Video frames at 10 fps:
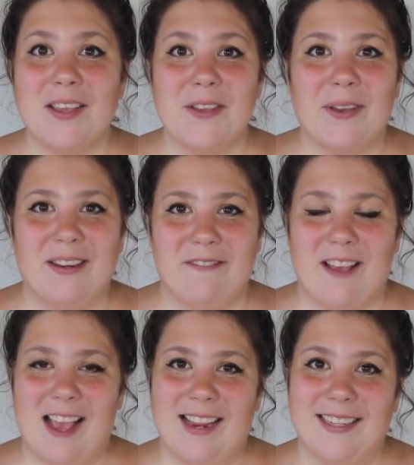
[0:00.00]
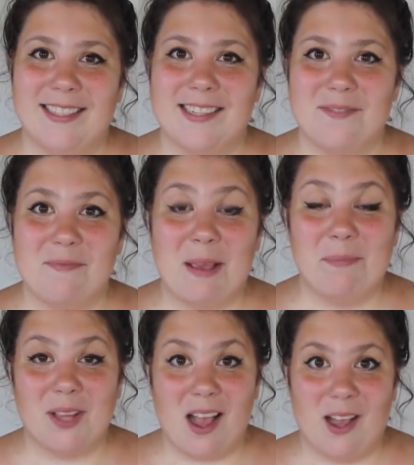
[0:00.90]
You can find my
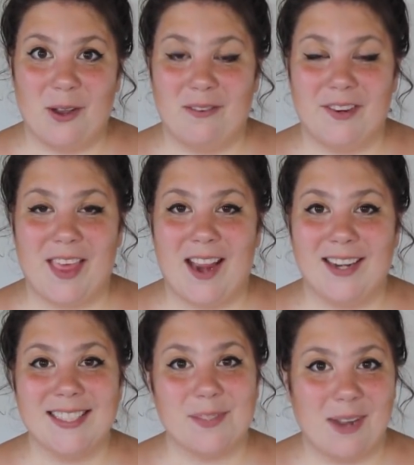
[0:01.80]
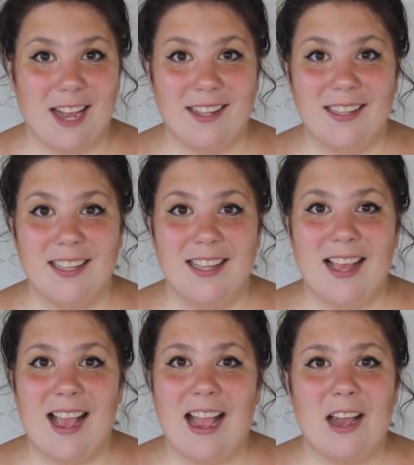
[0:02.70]
blog over there as well,
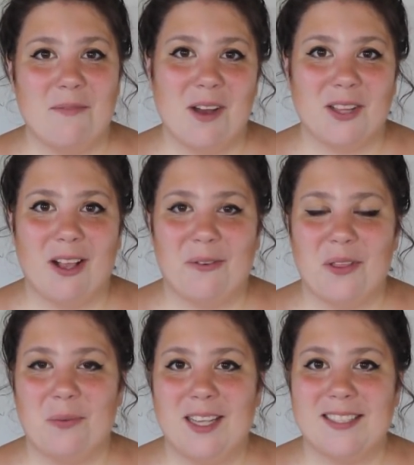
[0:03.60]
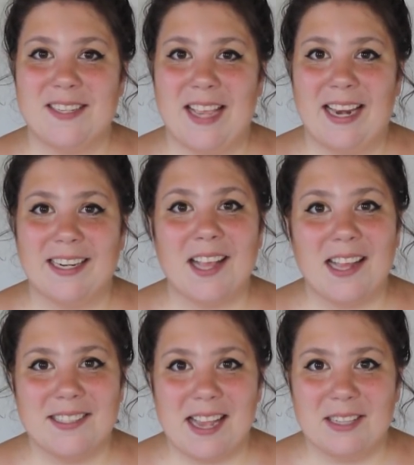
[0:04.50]
along with ways to get in
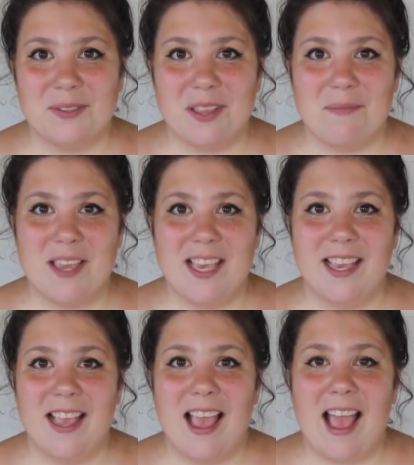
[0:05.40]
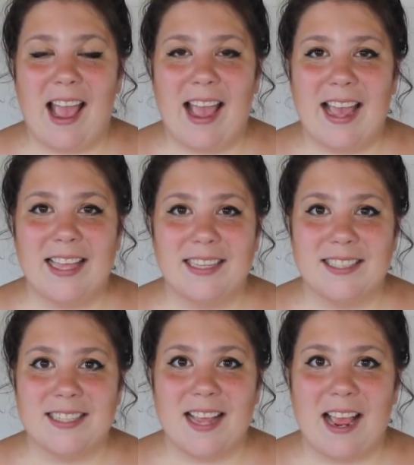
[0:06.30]
contact with me
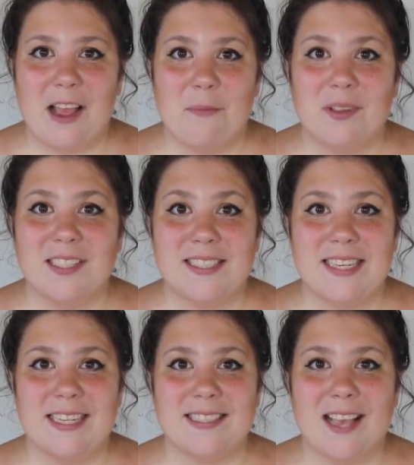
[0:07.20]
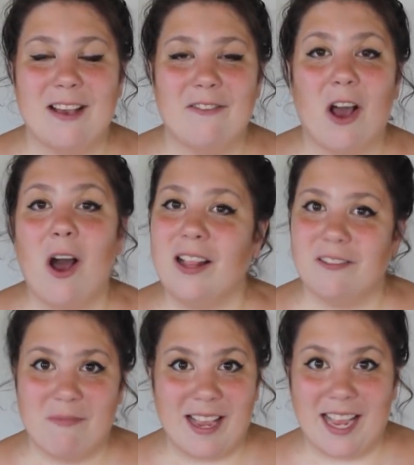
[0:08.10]
and listings of all
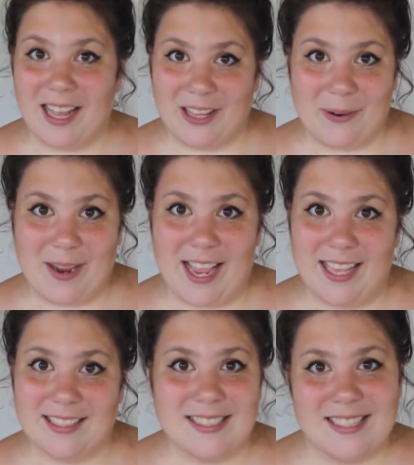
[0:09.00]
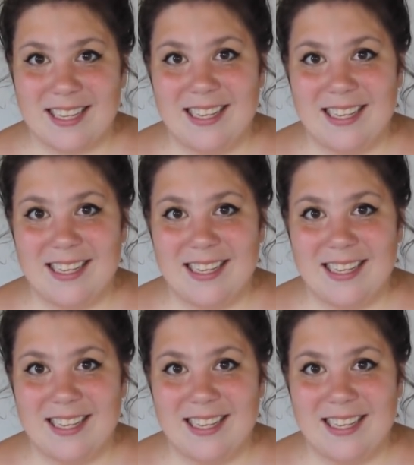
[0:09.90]
of my colorways.